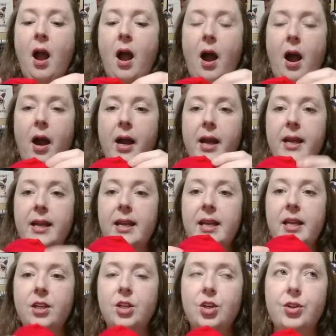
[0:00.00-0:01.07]
I
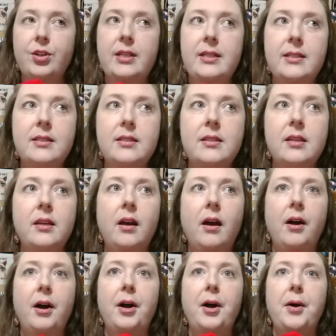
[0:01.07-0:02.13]
increased
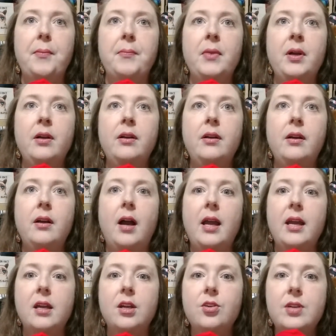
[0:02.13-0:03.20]
on
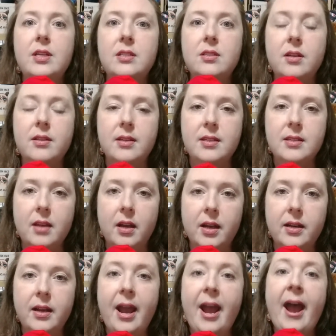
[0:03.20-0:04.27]
this
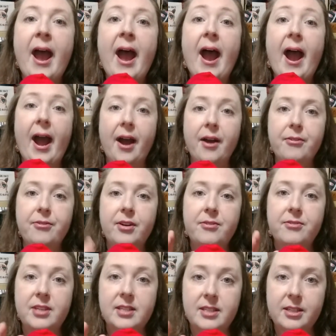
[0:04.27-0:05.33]
side half
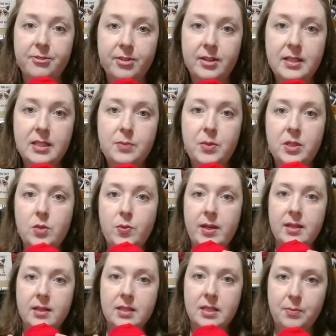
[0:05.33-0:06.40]
of the difference
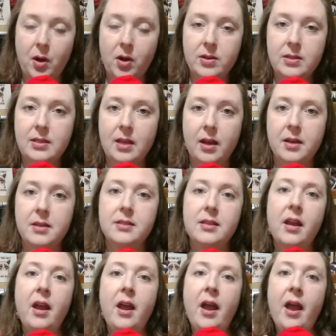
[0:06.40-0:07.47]
between the small size
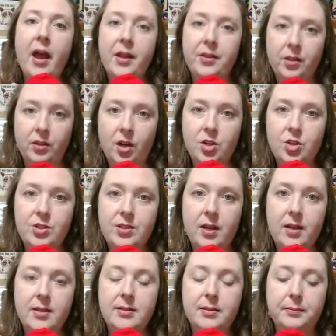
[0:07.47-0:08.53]
and the large
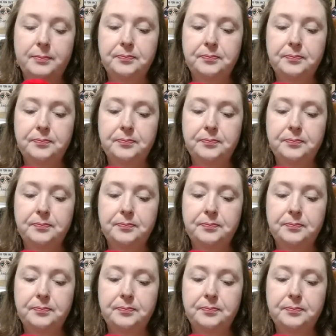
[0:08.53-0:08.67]
size.